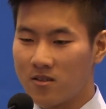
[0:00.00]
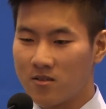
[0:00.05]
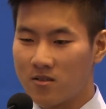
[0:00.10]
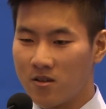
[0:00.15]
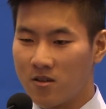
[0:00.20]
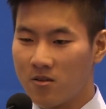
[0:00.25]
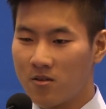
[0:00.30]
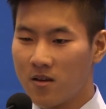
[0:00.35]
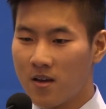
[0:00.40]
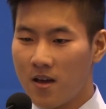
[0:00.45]

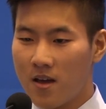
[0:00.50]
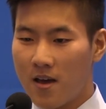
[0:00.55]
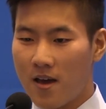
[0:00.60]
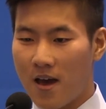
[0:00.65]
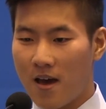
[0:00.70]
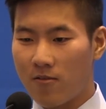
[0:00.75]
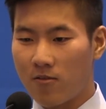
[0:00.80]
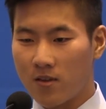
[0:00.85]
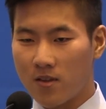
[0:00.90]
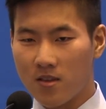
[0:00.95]
So
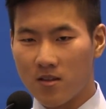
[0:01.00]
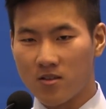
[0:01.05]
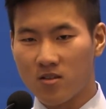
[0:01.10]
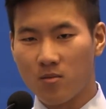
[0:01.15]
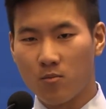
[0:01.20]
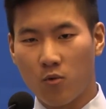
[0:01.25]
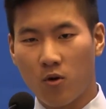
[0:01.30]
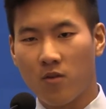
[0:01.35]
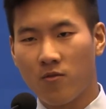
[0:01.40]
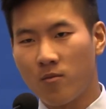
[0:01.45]
having the
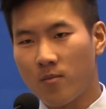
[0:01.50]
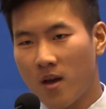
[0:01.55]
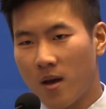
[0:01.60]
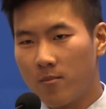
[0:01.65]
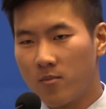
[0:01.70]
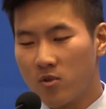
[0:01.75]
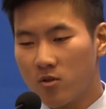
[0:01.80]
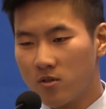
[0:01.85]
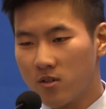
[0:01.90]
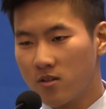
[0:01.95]
support from
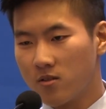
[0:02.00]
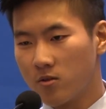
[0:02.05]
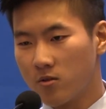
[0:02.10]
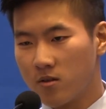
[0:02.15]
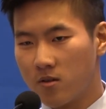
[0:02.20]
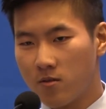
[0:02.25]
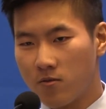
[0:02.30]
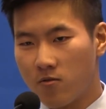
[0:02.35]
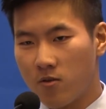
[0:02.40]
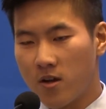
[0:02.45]
M2D2 to
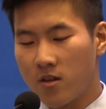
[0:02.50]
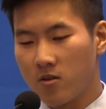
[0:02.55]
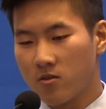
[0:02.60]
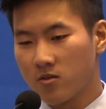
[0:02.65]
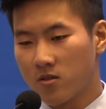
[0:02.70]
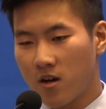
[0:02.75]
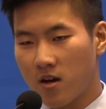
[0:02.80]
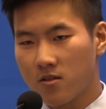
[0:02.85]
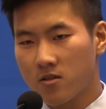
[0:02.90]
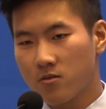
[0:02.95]
defray those
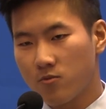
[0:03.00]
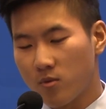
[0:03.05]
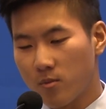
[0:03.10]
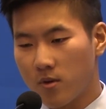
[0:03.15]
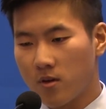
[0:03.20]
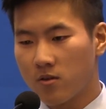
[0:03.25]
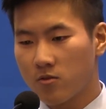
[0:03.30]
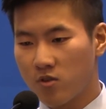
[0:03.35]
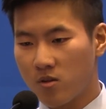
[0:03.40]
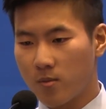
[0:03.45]
costs would be
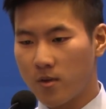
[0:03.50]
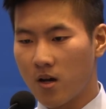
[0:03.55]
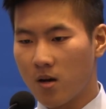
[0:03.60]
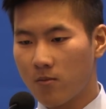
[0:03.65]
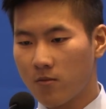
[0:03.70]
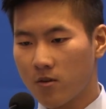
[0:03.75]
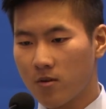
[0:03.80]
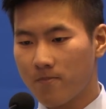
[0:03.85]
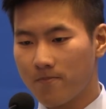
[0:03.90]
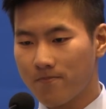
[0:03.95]
extremely
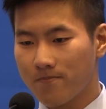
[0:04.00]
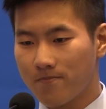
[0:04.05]
helpful.